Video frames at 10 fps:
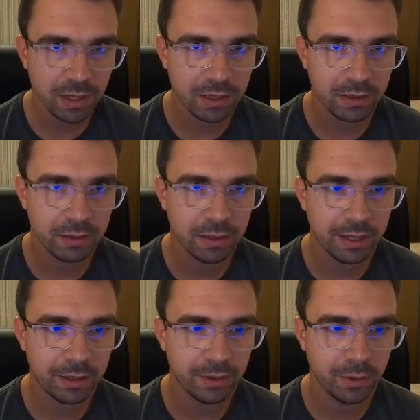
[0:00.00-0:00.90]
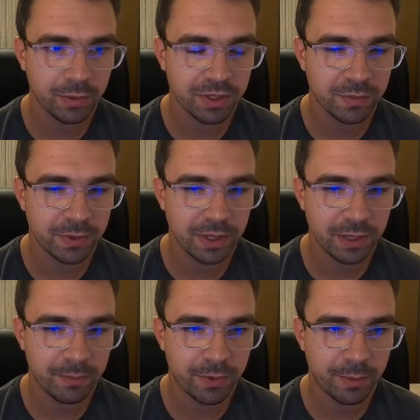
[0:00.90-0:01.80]
don't know what's really
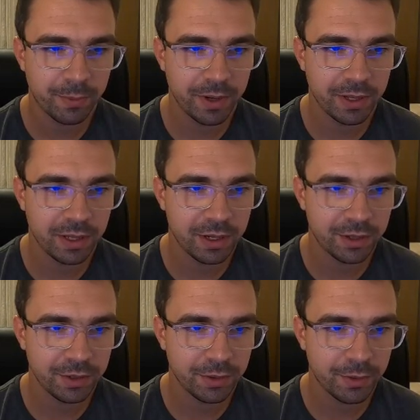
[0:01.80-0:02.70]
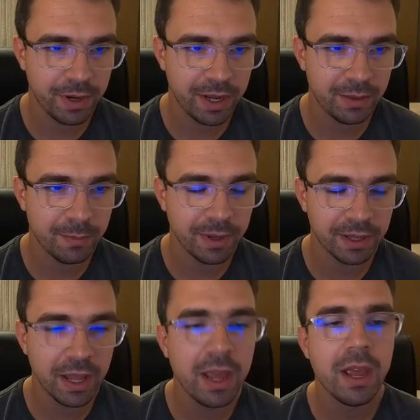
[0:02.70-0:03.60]
appropriate here to create,
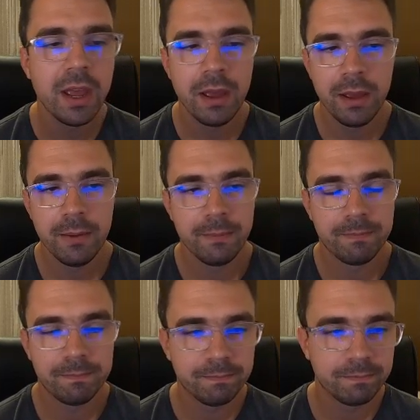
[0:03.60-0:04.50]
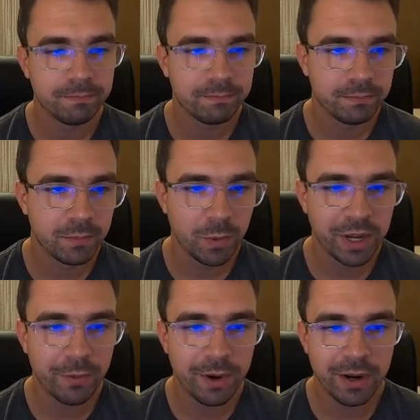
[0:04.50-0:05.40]
but we can